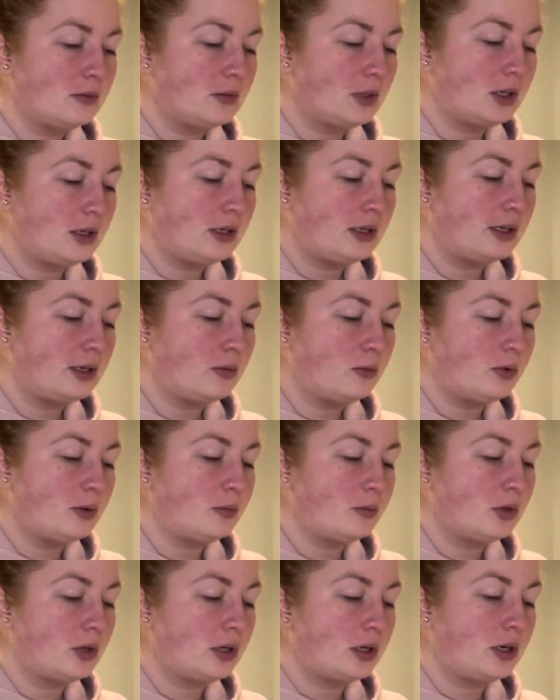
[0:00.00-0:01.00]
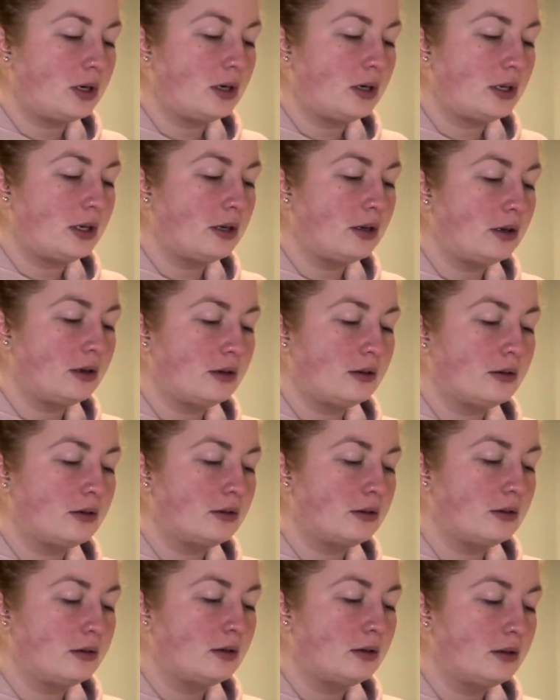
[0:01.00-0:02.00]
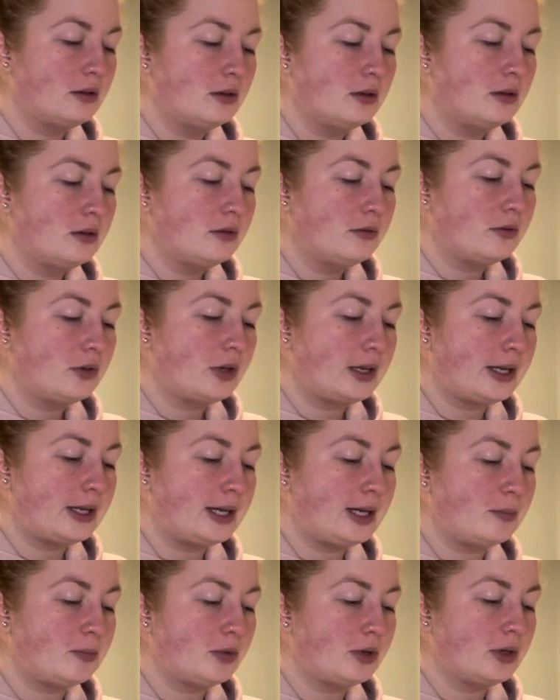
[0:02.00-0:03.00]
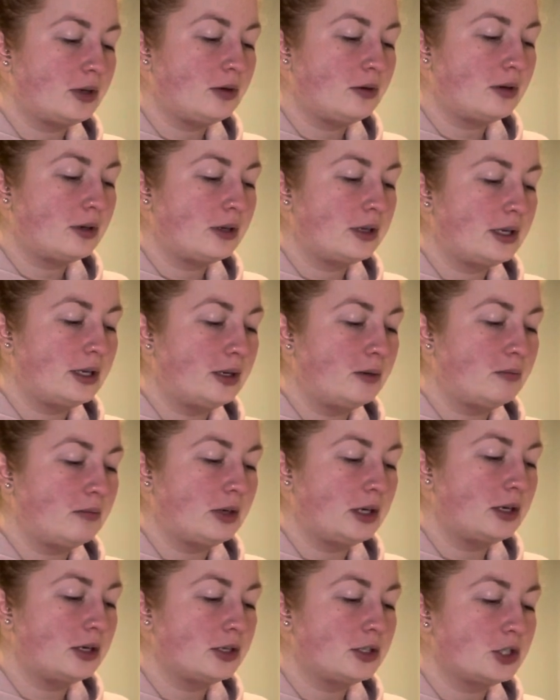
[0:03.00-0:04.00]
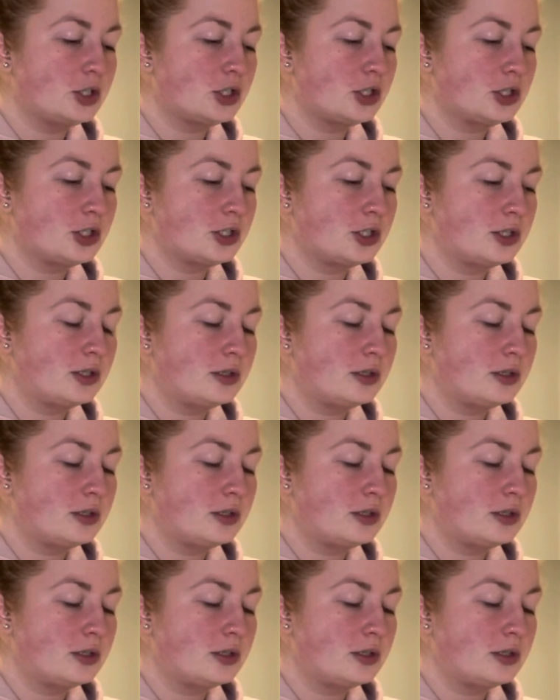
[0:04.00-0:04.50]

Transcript: And I get one more card here for Capricorn in March.